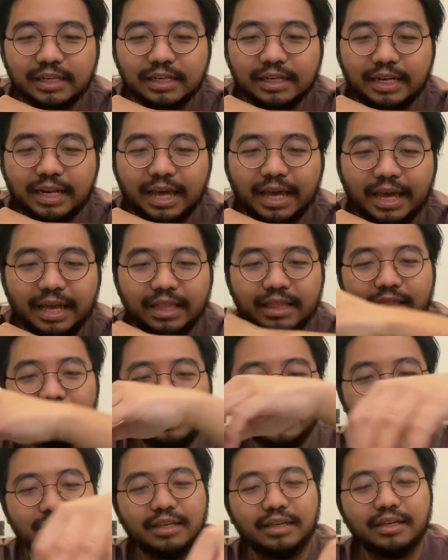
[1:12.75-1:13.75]
that
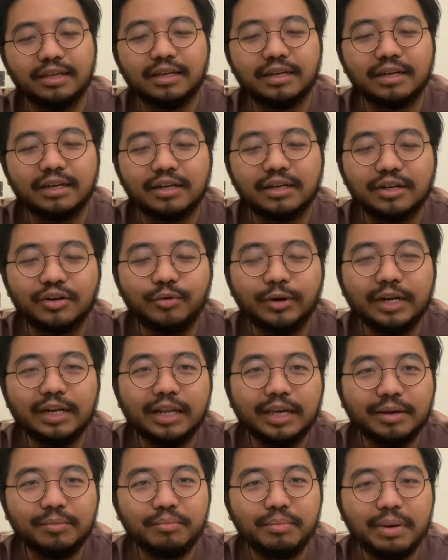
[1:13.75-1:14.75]
the
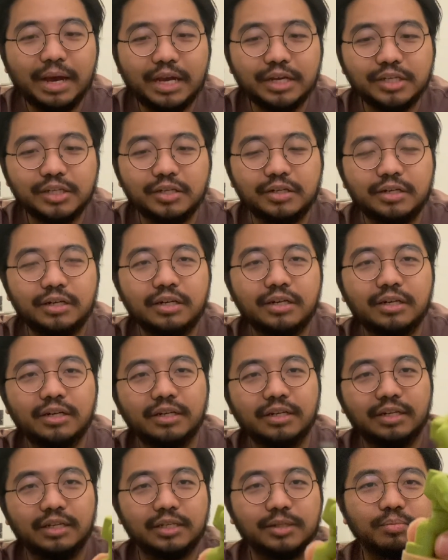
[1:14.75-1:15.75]
Greenling Basher,
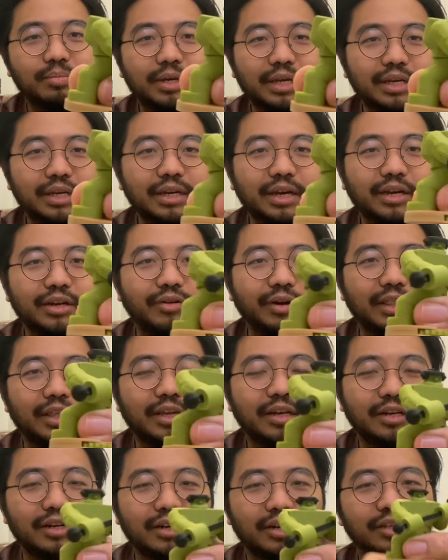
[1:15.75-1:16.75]
this big guy right
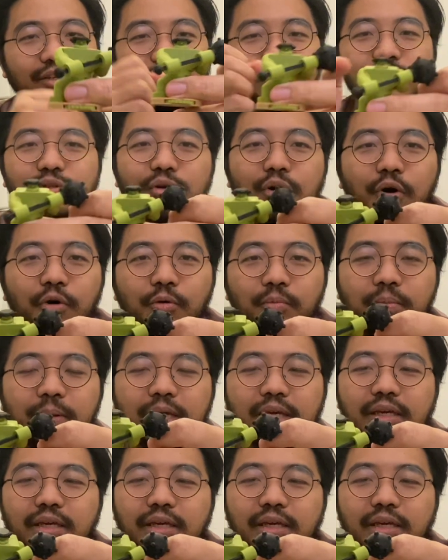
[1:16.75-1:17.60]
here, is too OP.